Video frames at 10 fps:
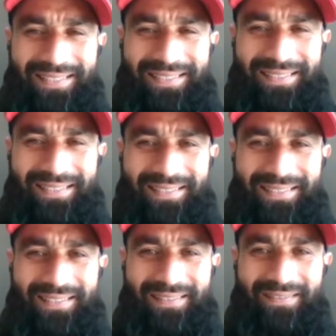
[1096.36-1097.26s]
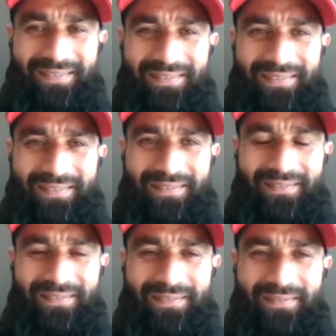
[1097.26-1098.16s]

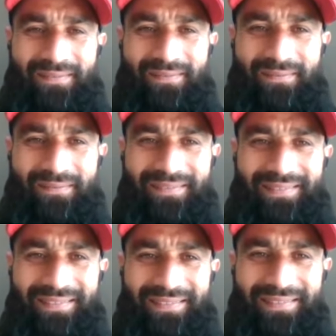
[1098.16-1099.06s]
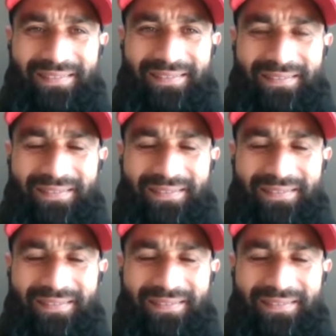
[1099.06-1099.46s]
This person isn't speaking.